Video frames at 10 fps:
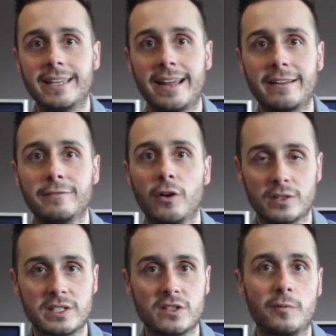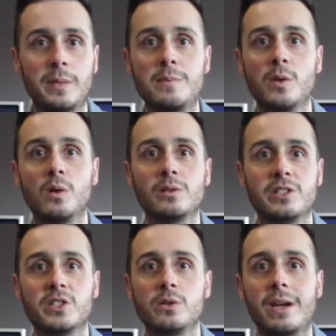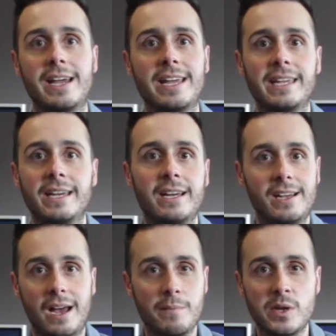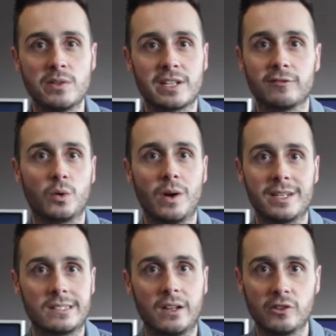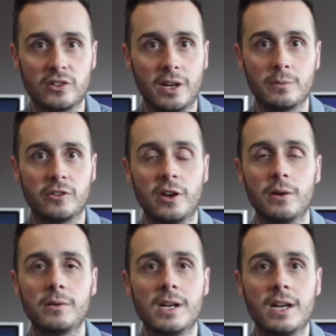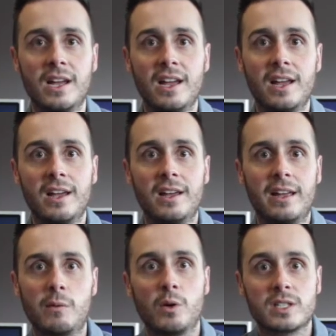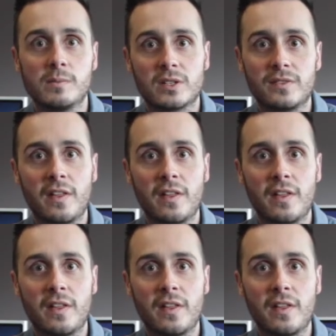getting voxes off people to do a music request lunchtime show. it wasn't the most